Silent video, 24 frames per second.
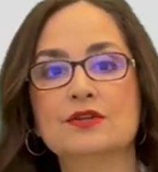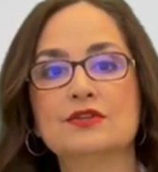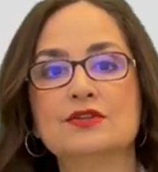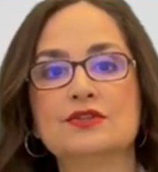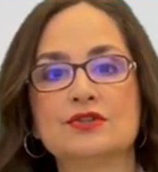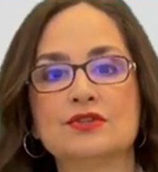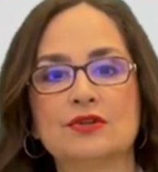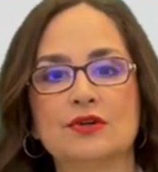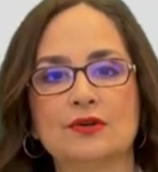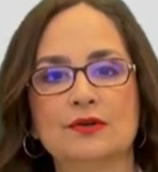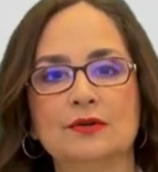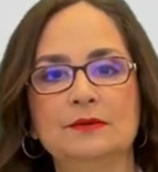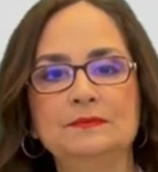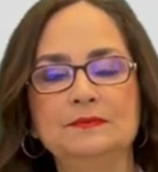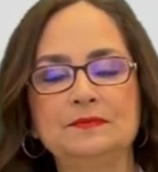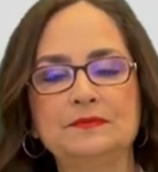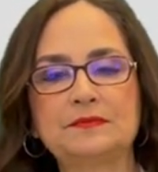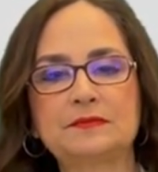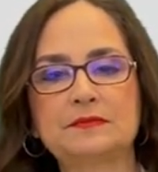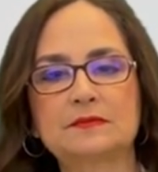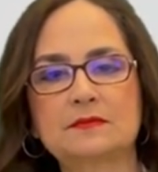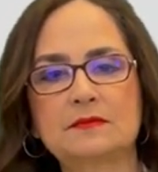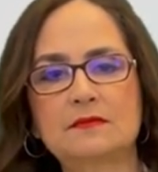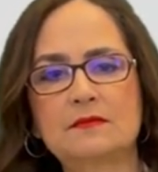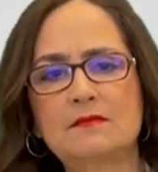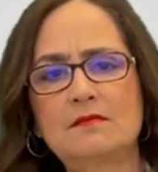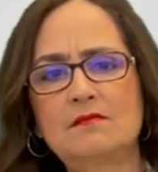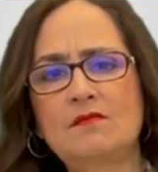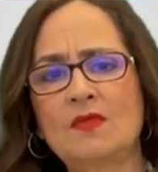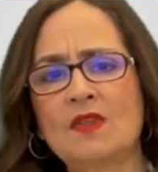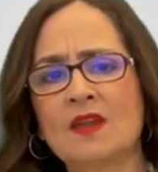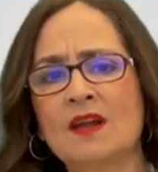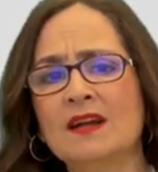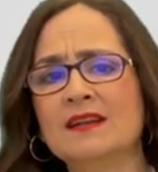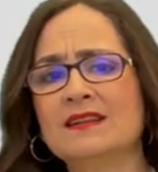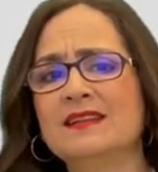So,
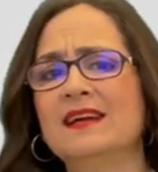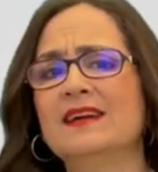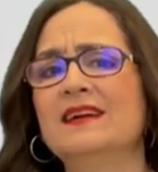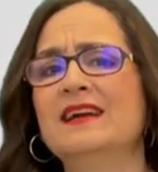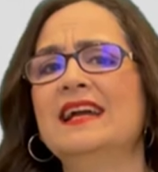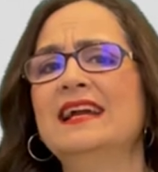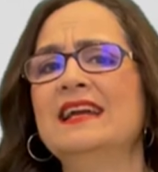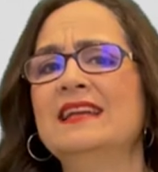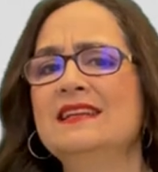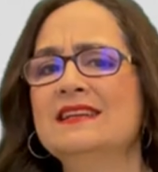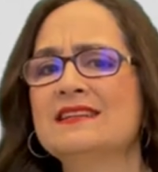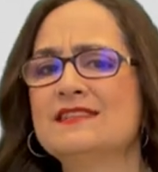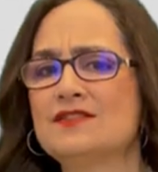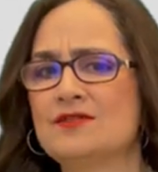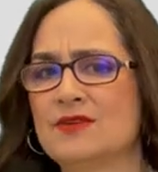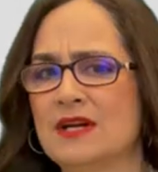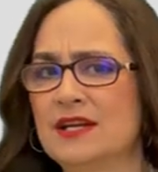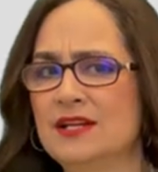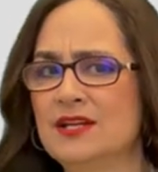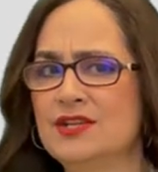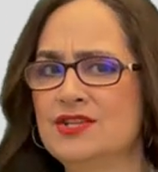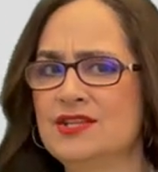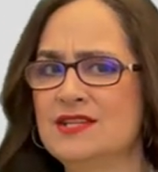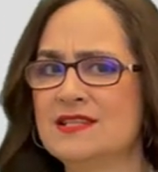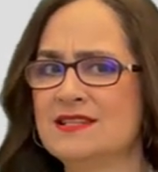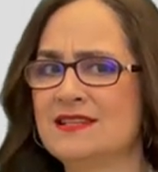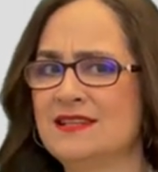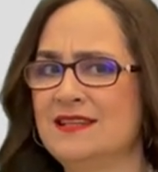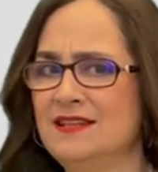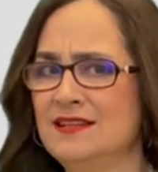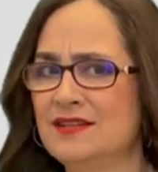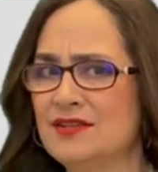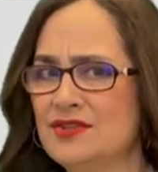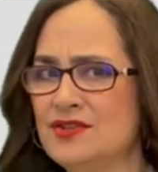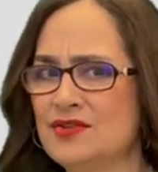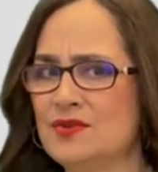are there any strategies
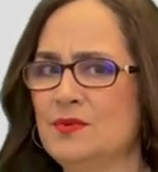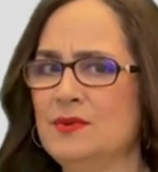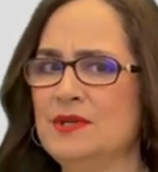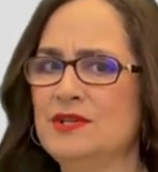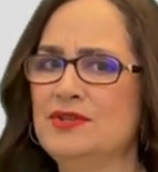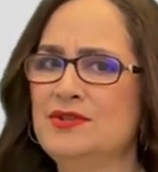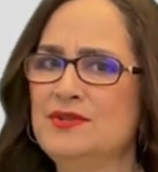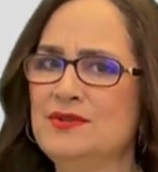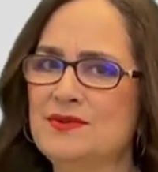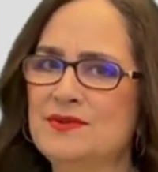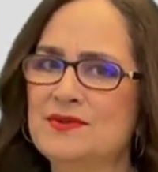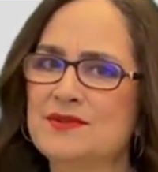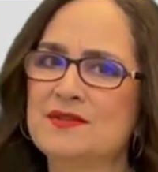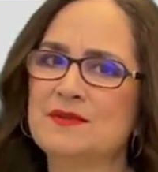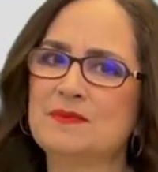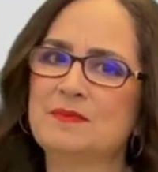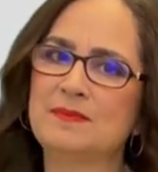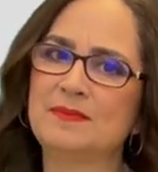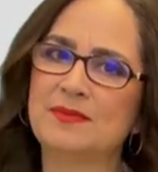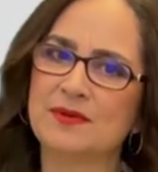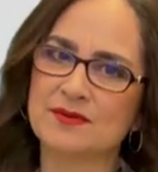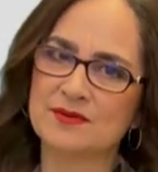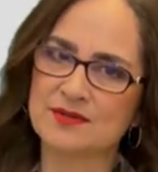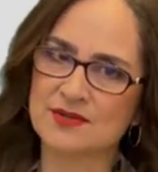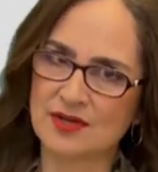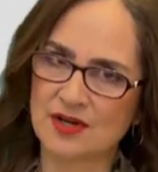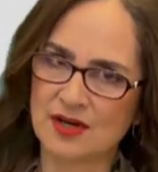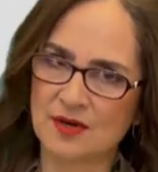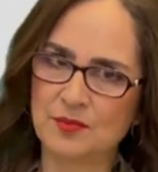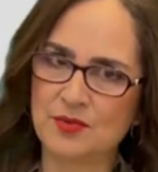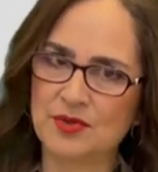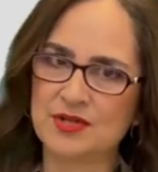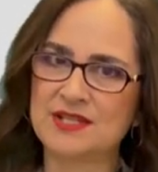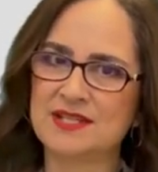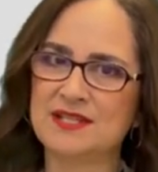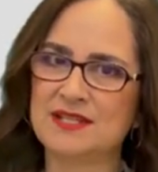here to reduce
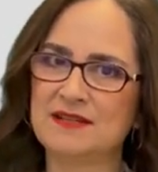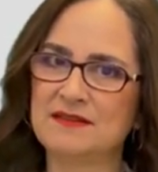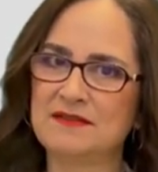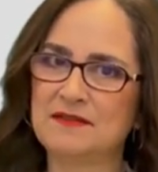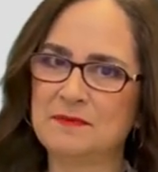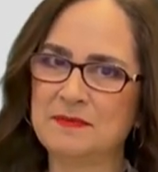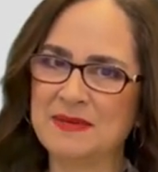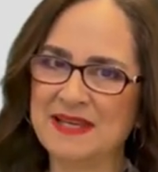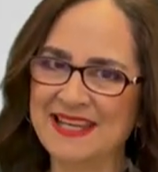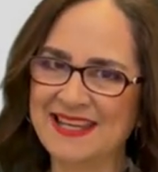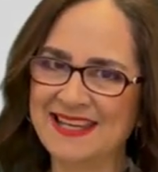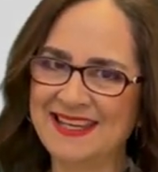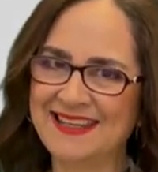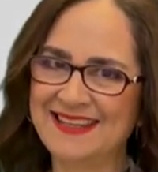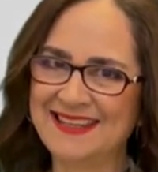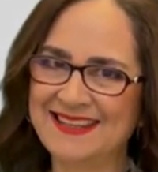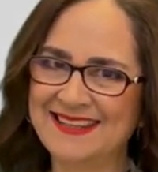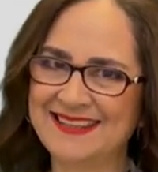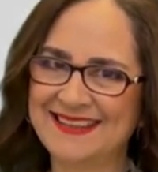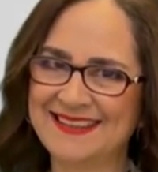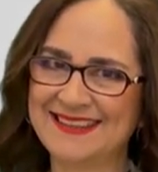post-operative pain?